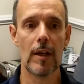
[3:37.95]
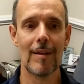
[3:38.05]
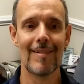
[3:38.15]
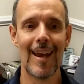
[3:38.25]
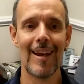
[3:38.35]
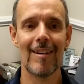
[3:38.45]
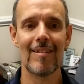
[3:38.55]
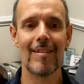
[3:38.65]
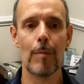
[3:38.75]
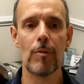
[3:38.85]
it contained a
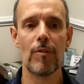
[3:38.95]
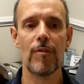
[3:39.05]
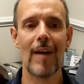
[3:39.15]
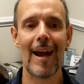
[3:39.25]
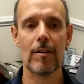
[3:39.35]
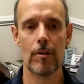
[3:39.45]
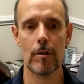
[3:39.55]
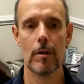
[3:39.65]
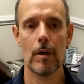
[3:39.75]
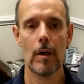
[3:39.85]
separate
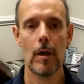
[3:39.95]
factor